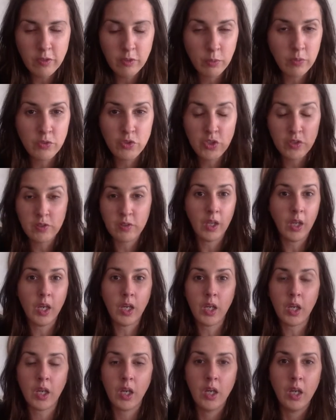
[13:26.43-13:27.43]
It was just
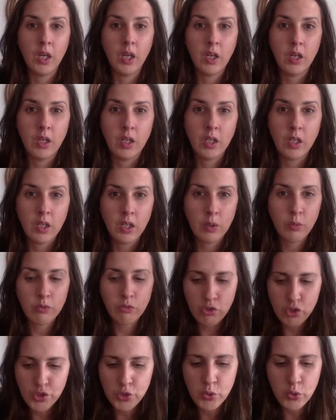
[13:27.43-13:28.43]
like, it was
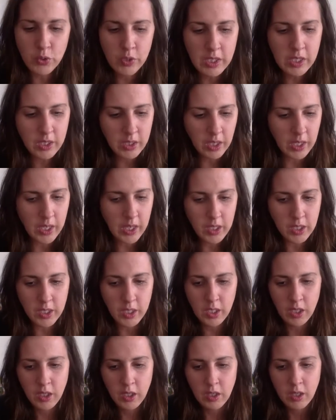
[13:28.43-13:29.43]
truly like